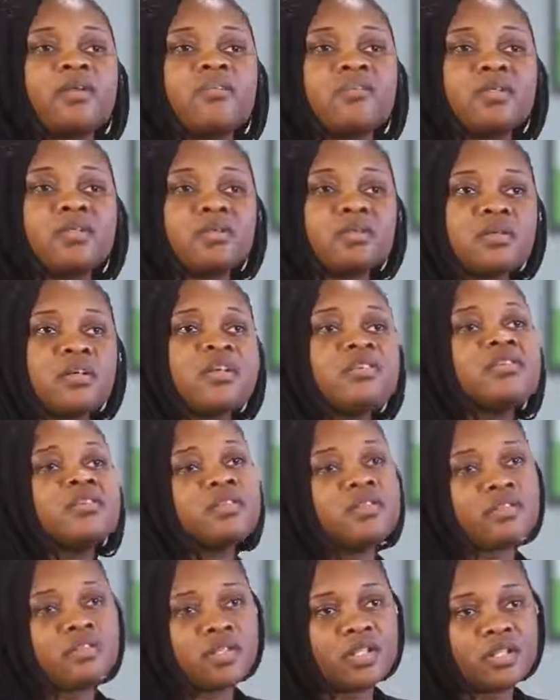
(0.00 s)
based on
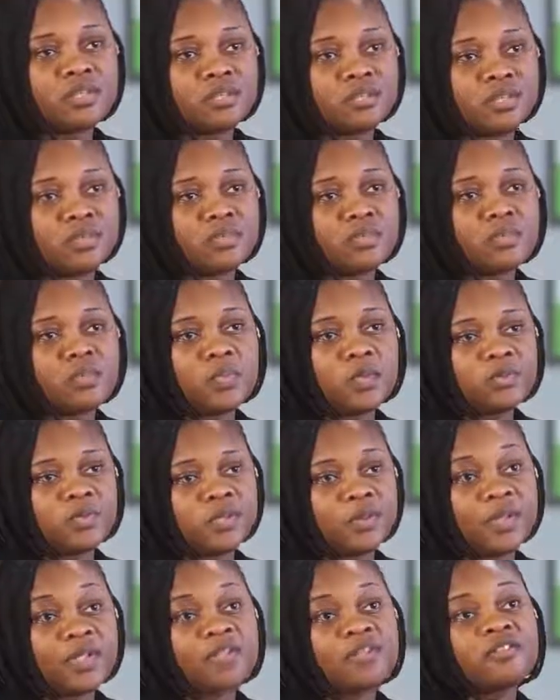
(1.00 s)
their essentiality
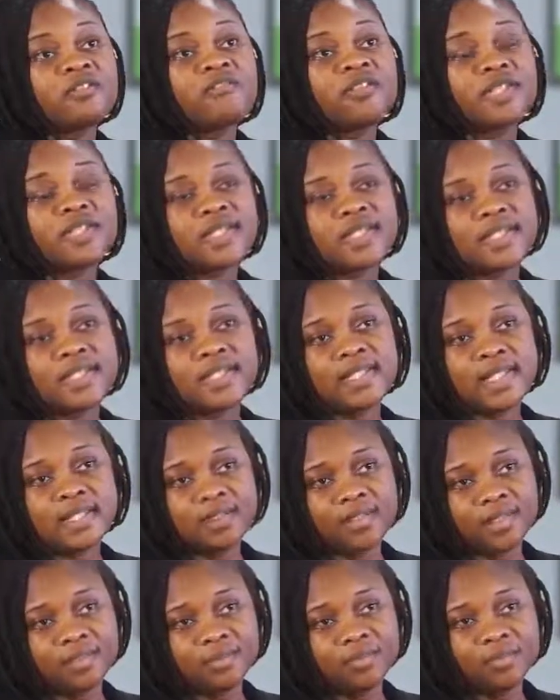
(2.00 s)
or importance to
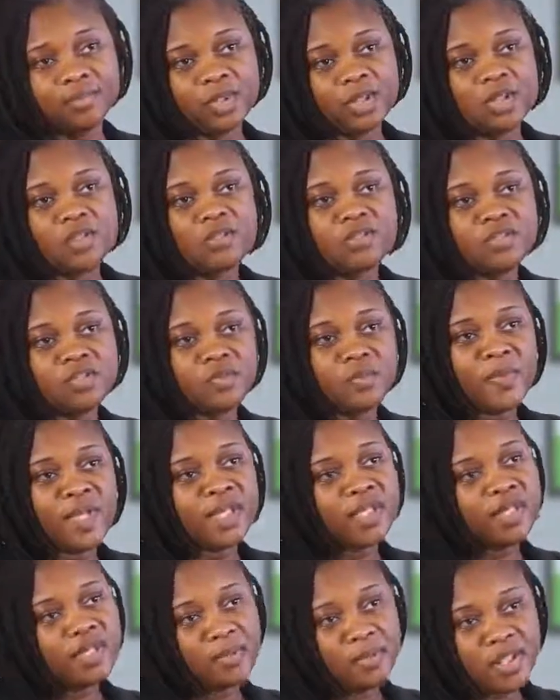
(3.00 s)
consumers.
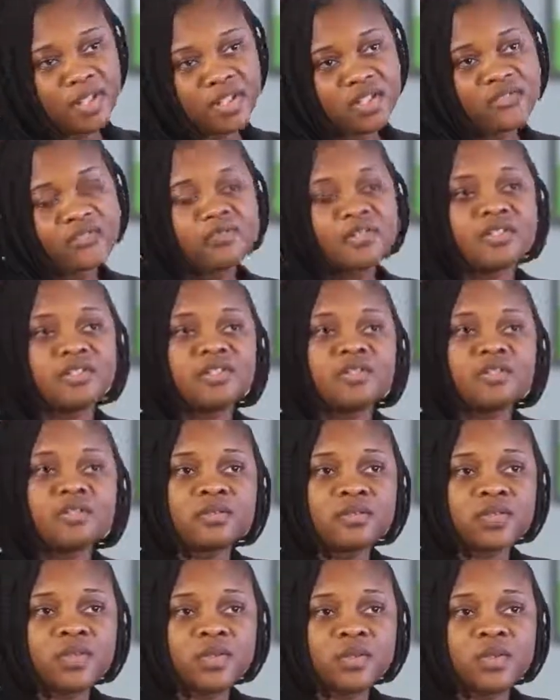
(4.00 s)
Medicaments, for
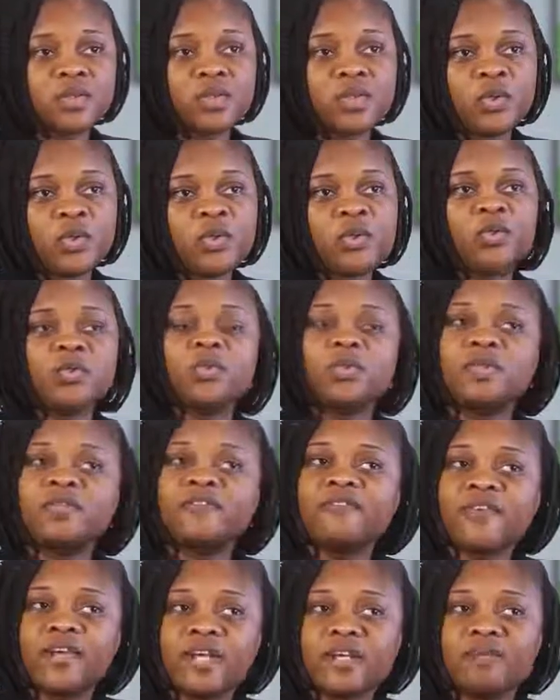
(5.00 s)
instance, you
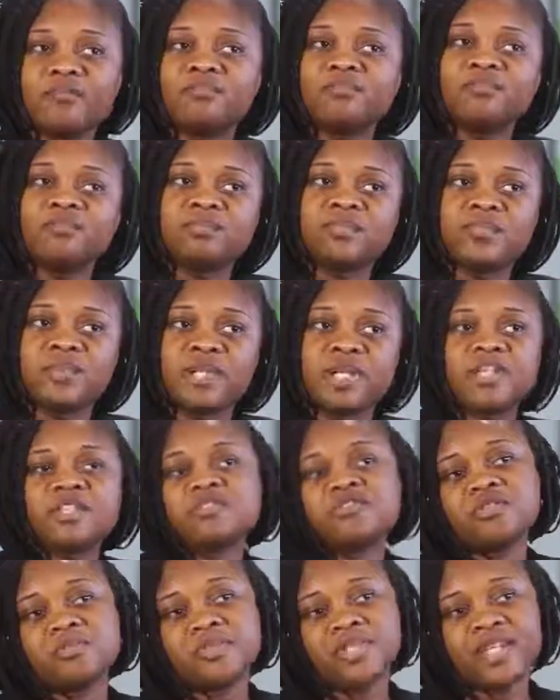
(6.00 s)
won't find
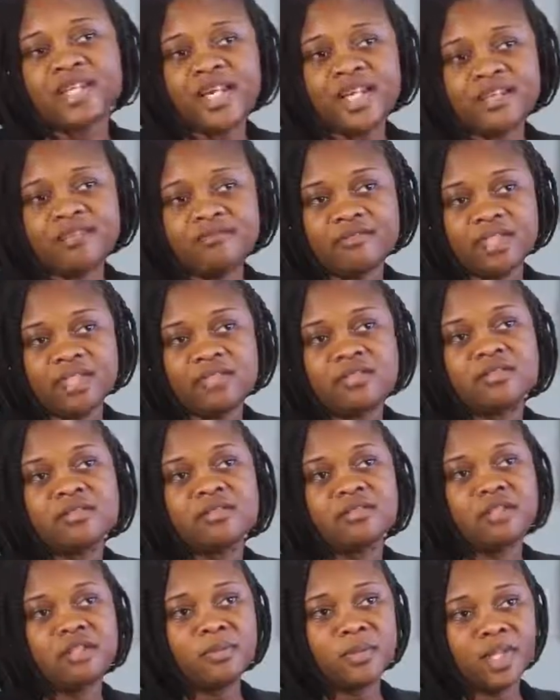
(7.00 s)
extremely high
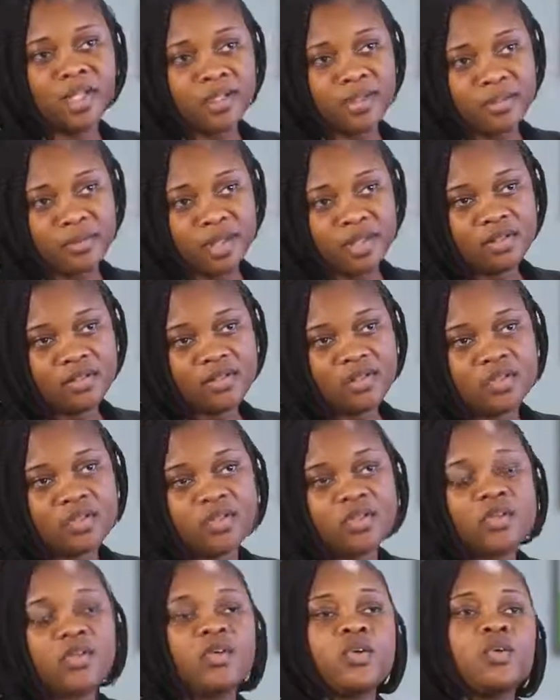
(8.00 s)
rates on
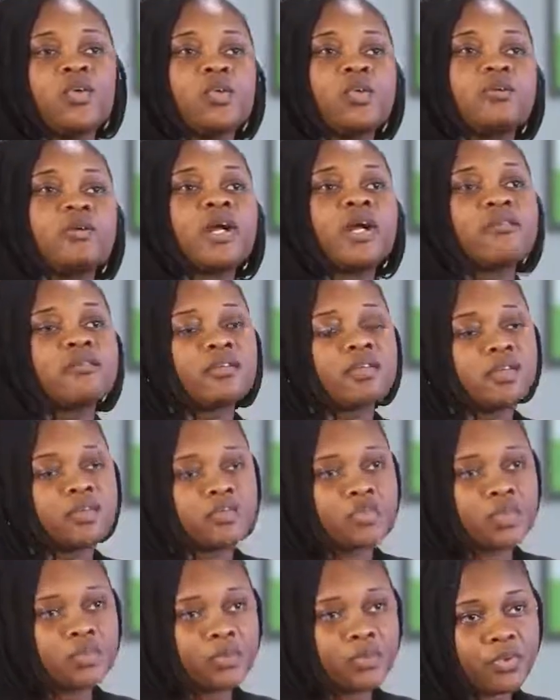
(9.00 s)
medicaments or
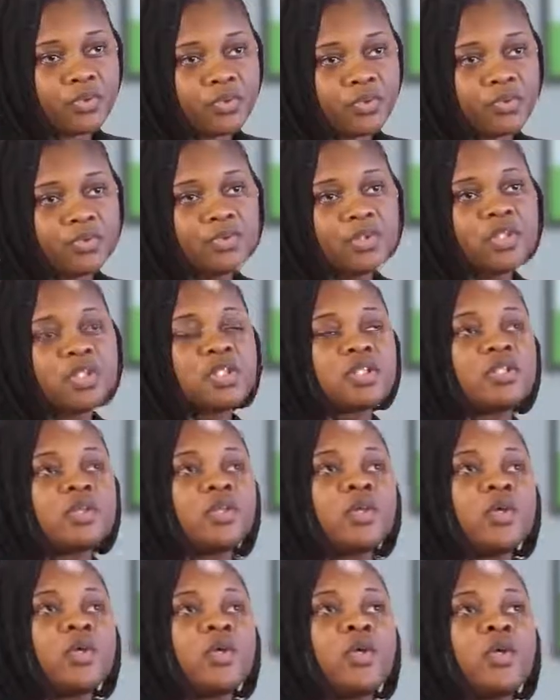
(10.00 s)
agricultural produce
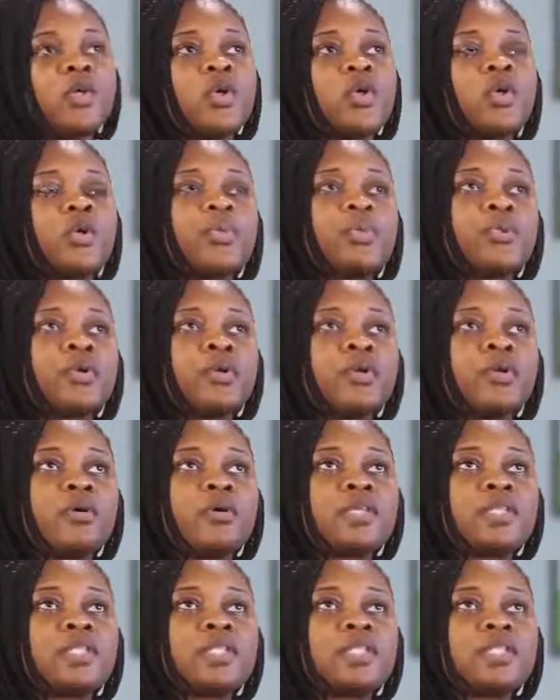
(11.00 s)
or
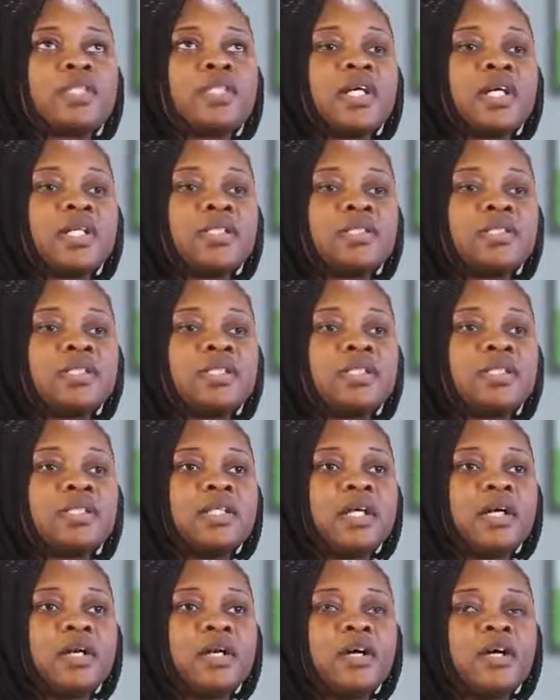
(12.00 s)
products that
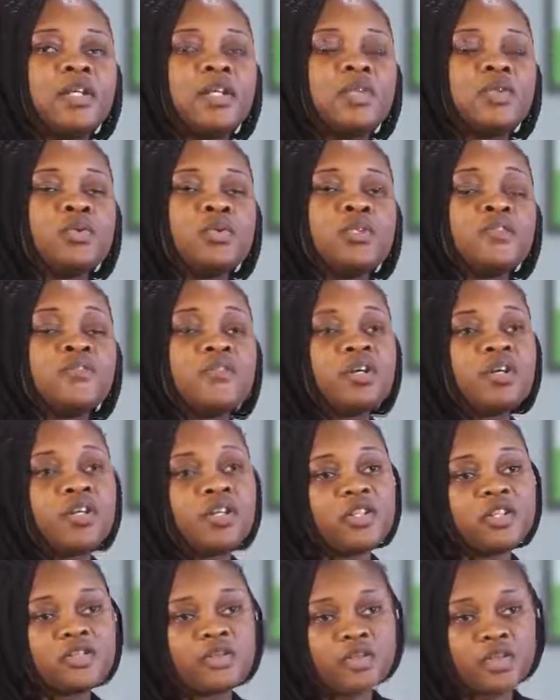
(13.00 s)
are used for
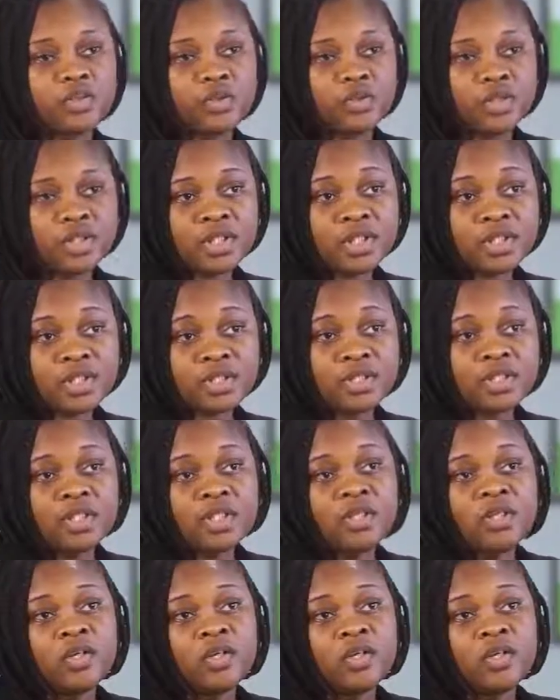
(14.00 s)
cultural goods